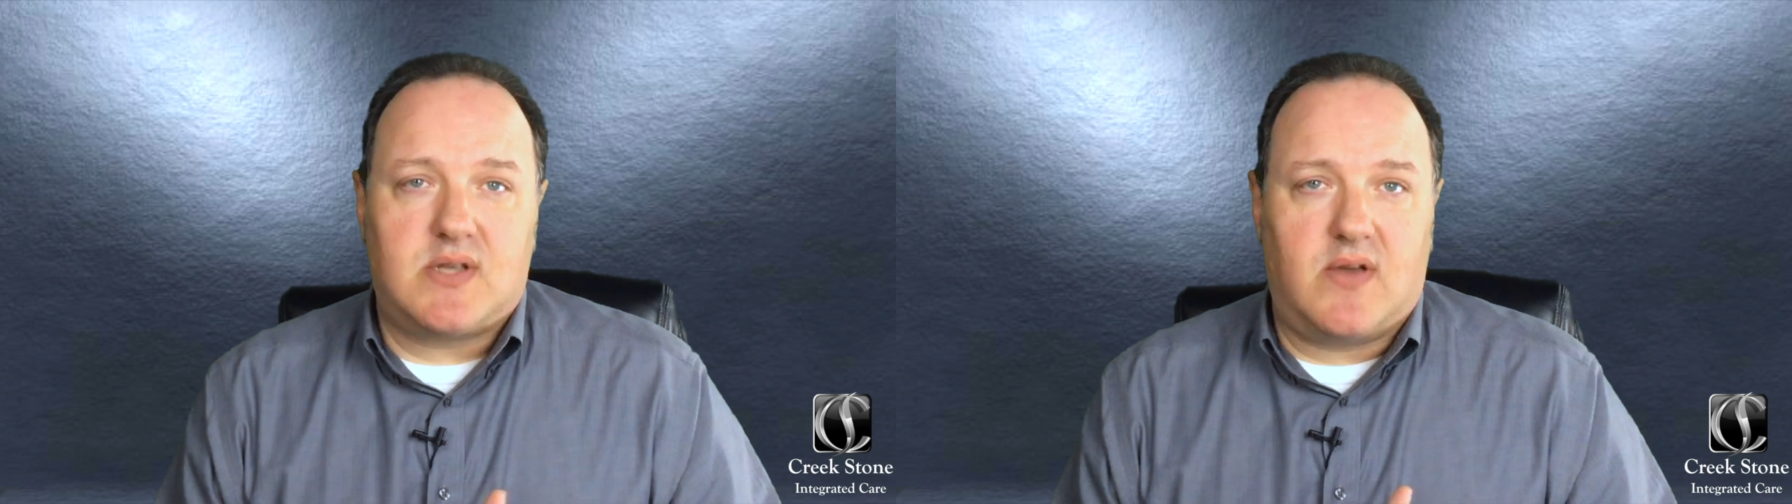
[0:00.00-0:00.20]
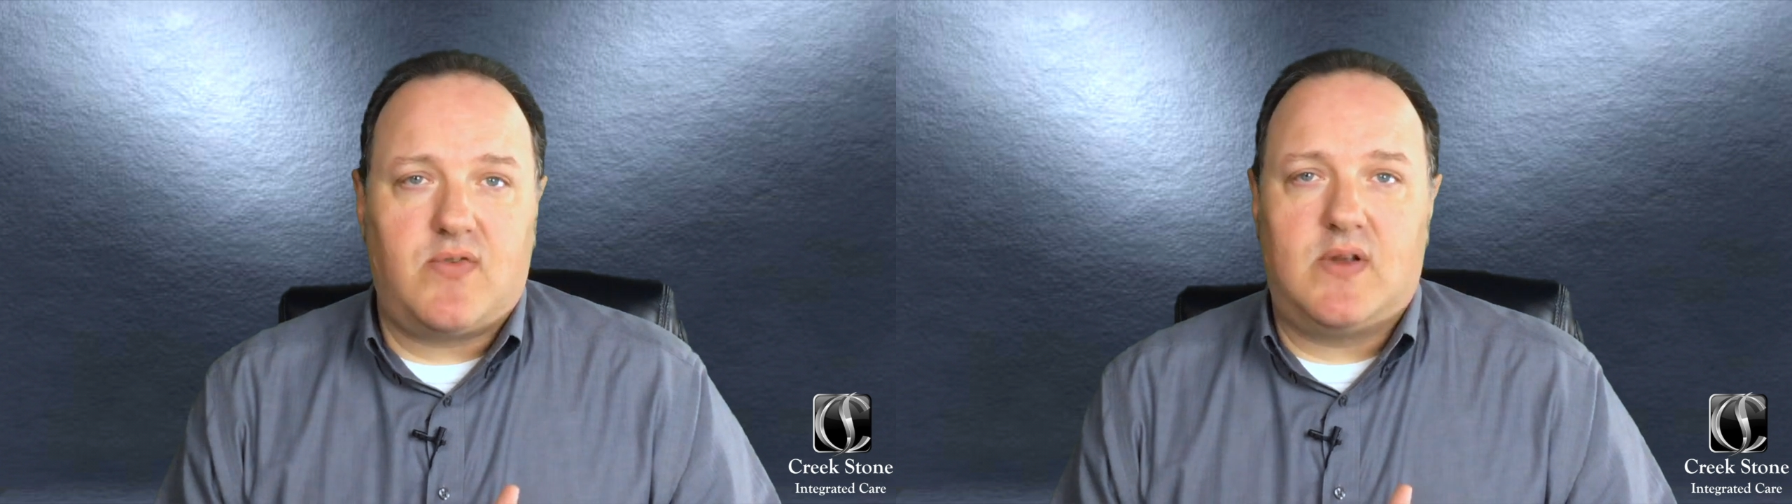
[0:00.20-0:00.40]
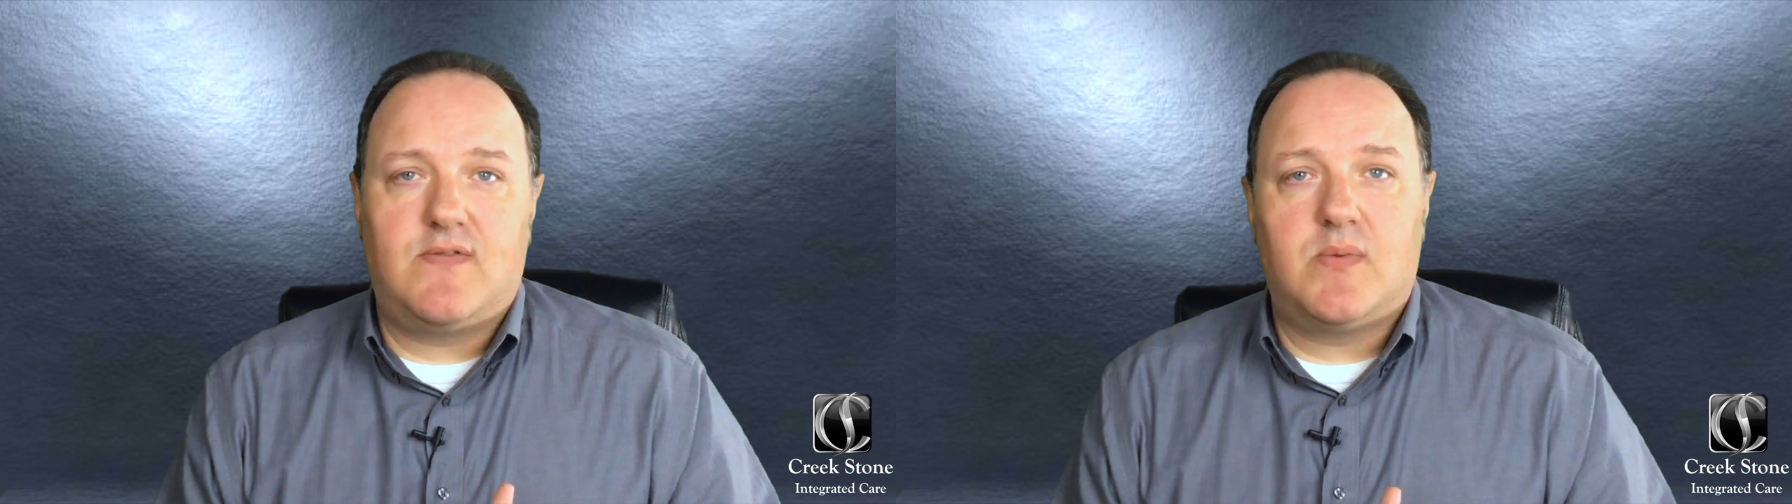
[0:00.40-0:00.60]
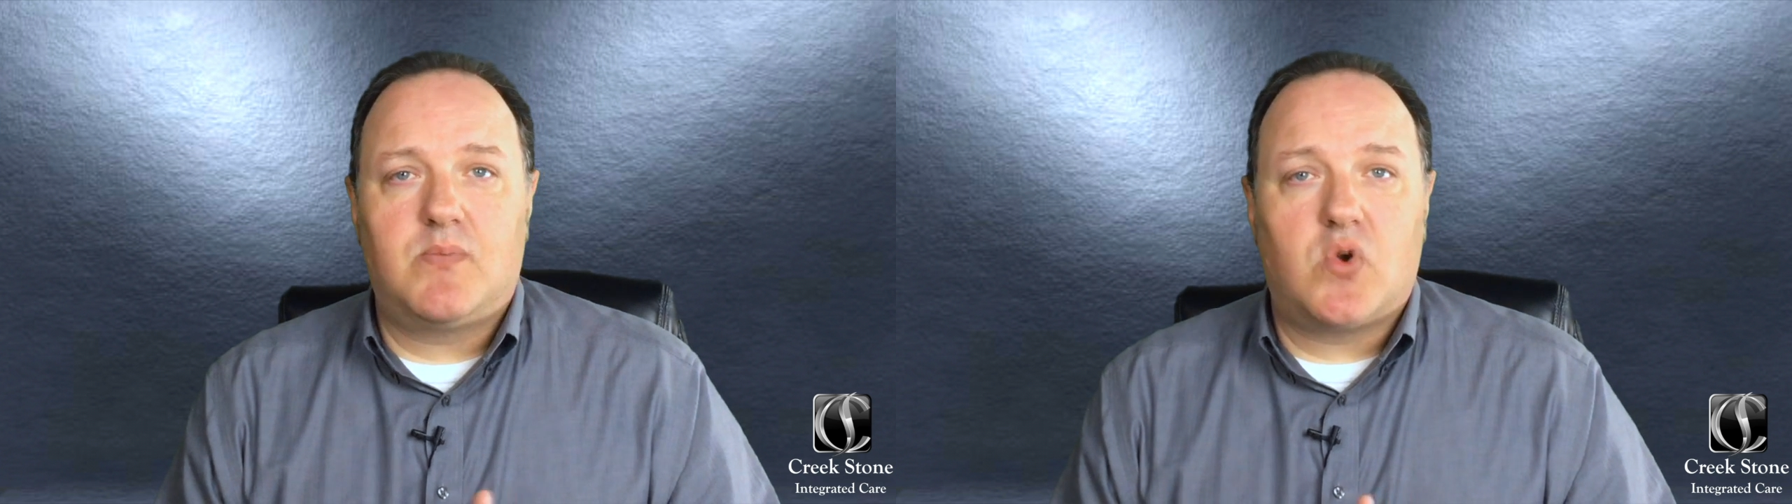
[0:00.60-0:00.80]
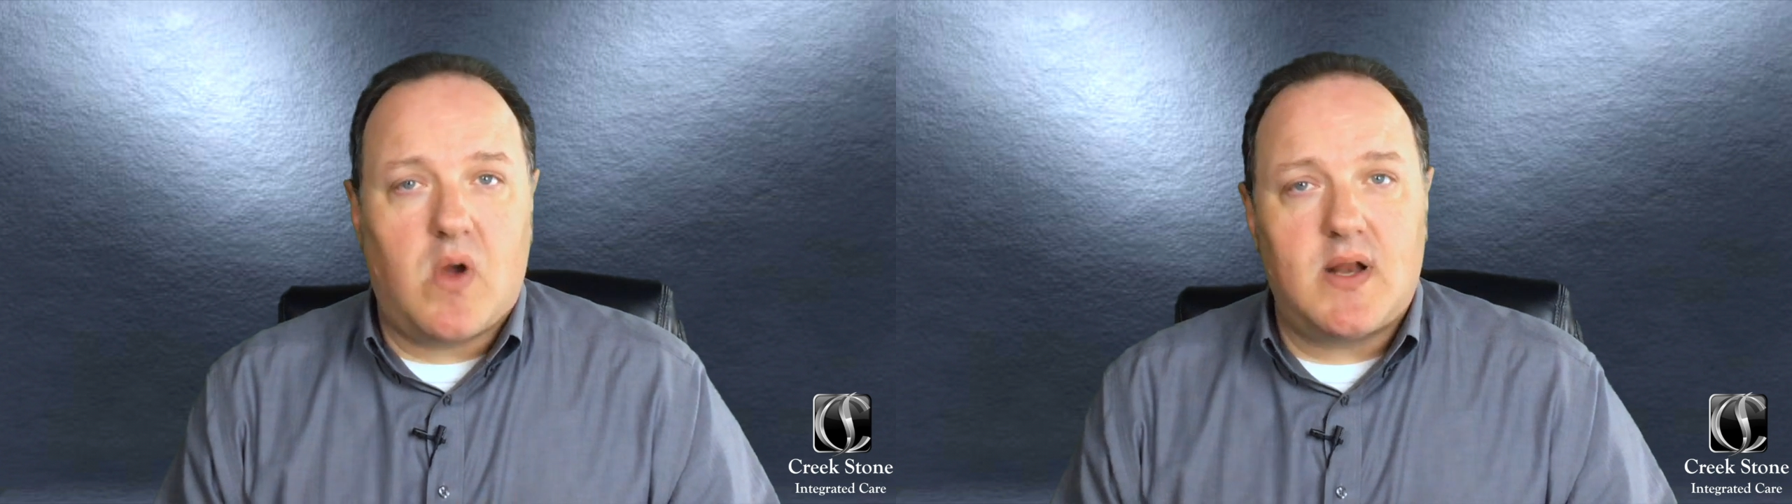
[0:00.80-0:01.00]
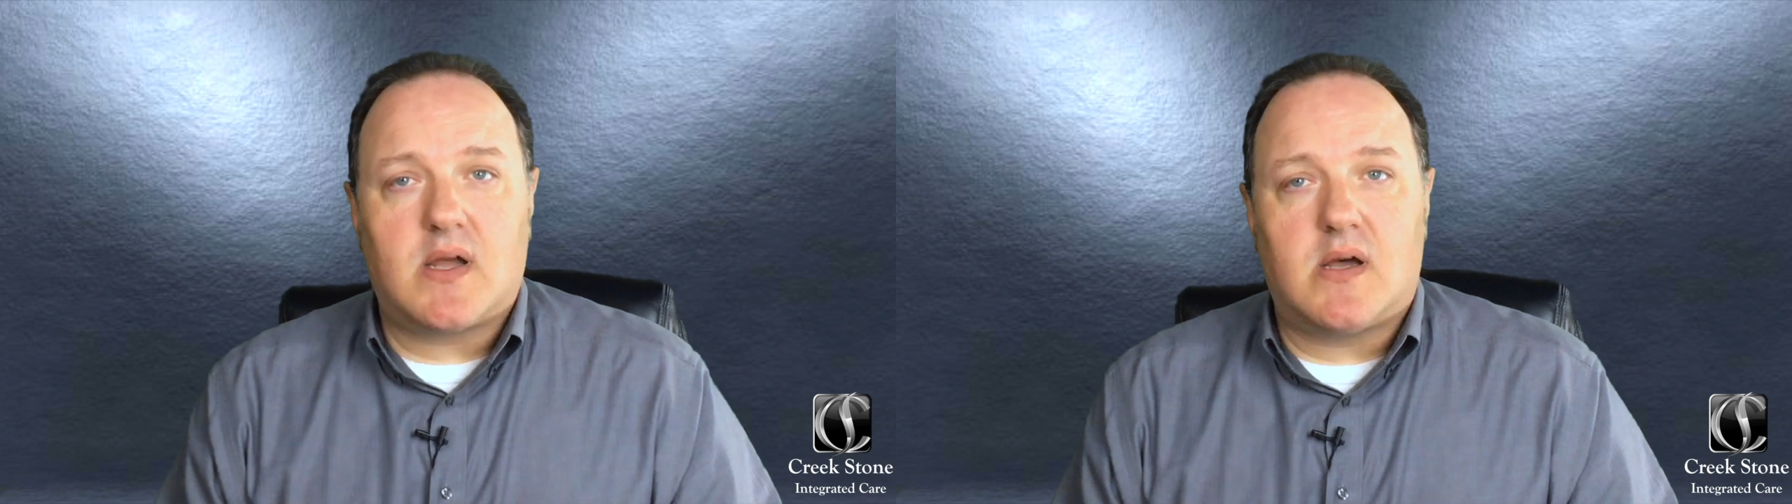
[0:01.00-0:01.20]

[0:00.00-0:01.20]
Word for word: suffering from chronic